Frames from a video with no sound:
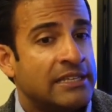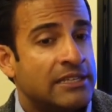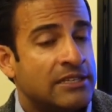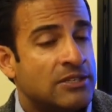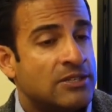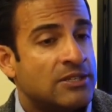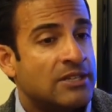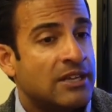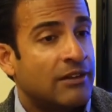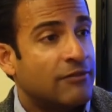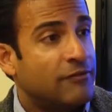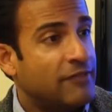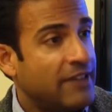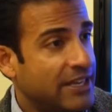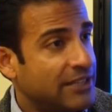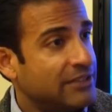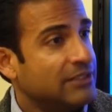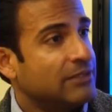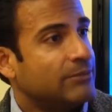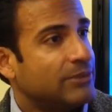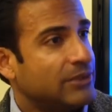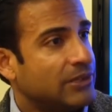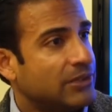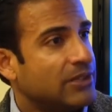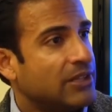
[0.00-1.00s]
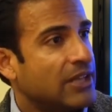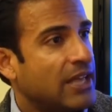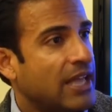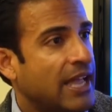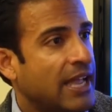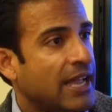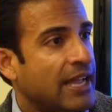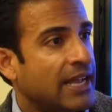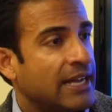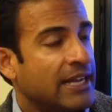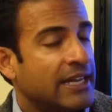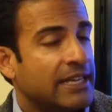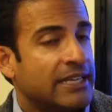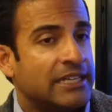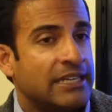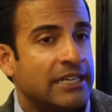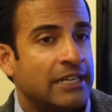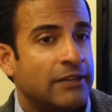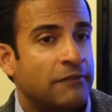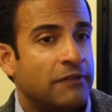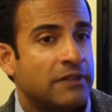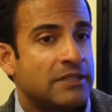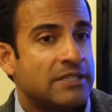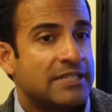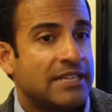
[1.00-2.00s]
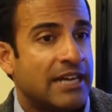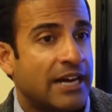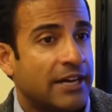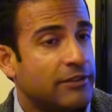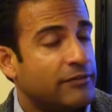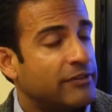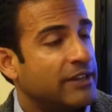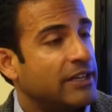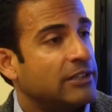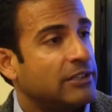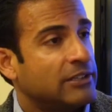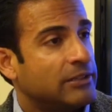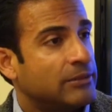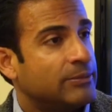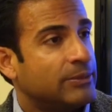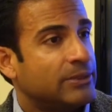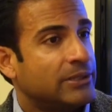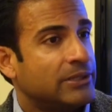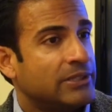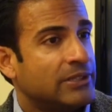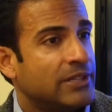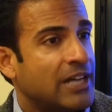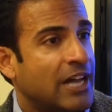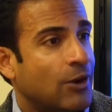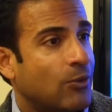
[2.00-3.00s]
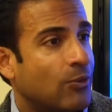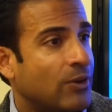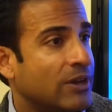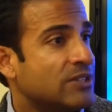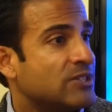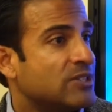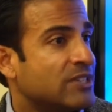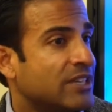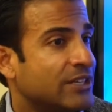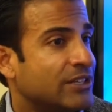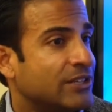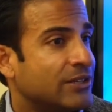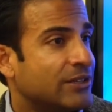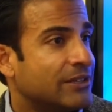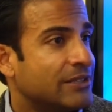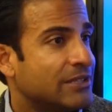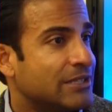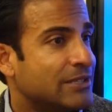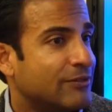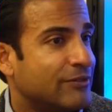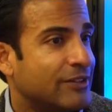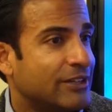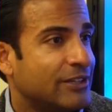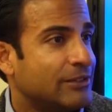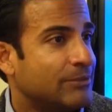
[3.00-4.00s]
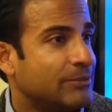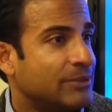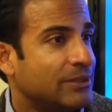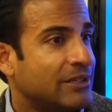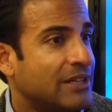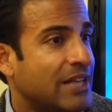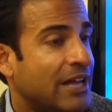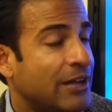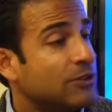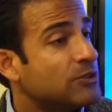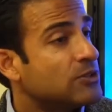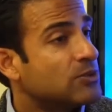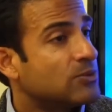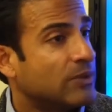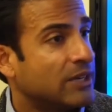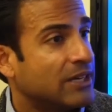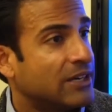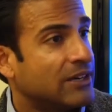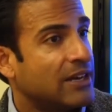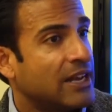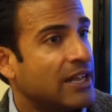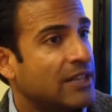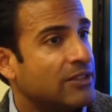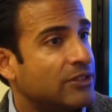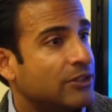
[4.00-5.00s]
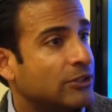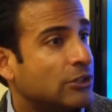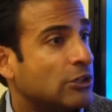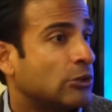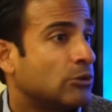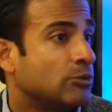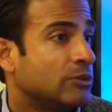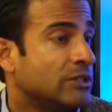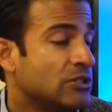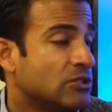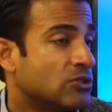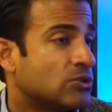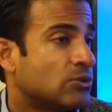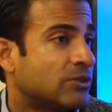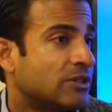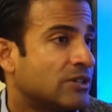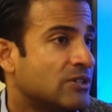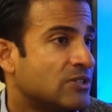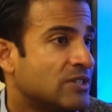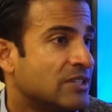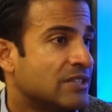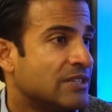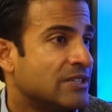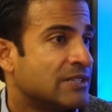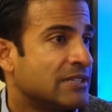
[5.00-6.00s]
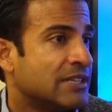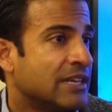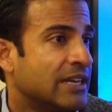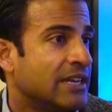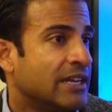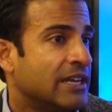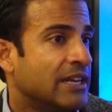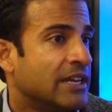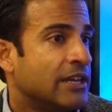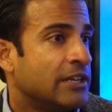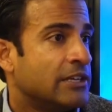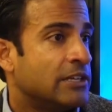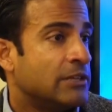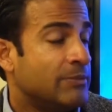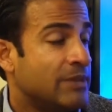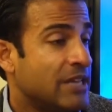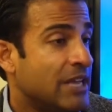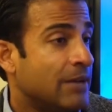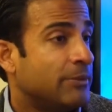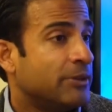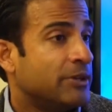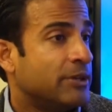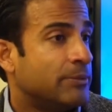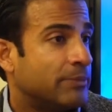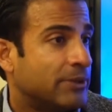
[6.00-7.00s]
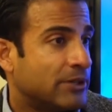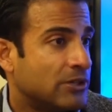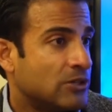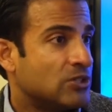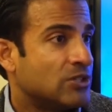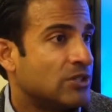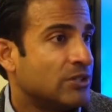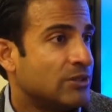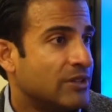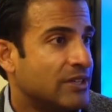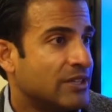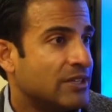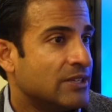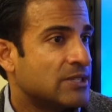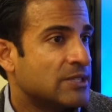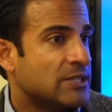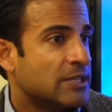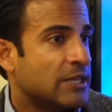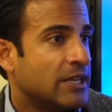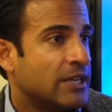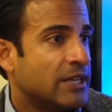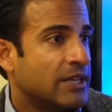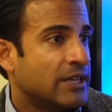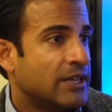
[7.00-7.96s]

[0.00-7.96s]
is available. And if it's not available at one center, it's available elsewhere, and there are resources to be able to pursue this.